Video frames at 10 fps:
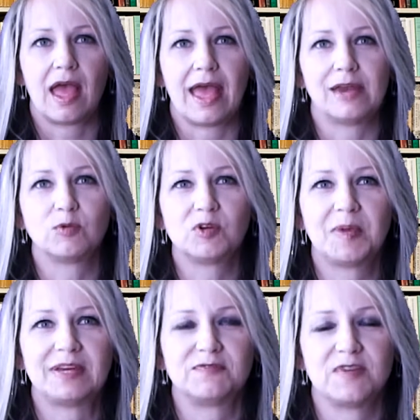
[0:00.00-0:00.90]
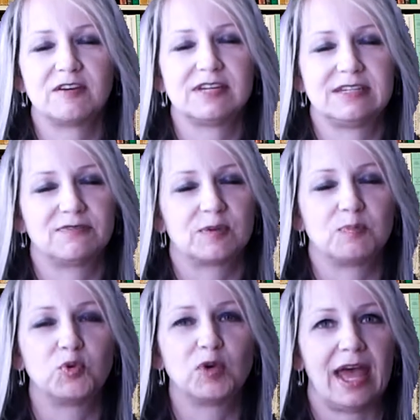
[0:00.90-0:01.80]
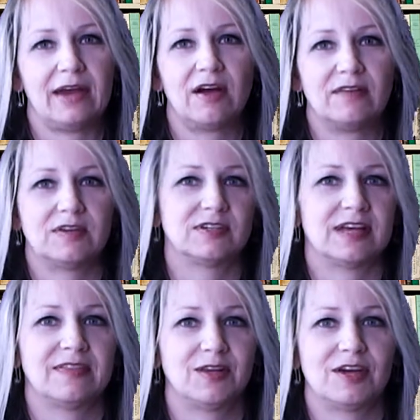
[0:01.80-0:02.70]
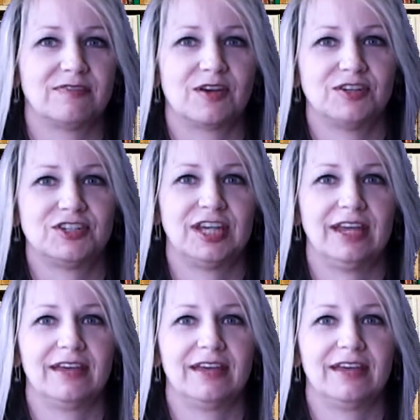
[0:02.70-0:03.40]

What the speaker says: and it would have been a very different book had I not done the life coaching.